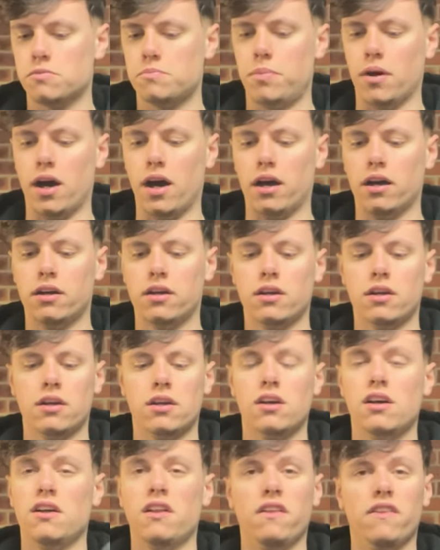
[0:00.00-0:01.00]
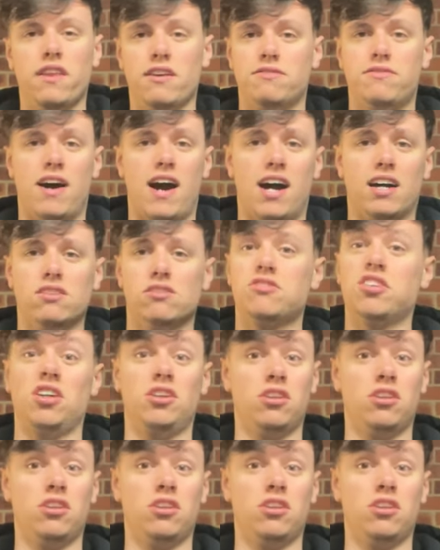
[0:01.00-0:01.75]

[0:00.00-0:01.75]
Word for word: but they're vans, so you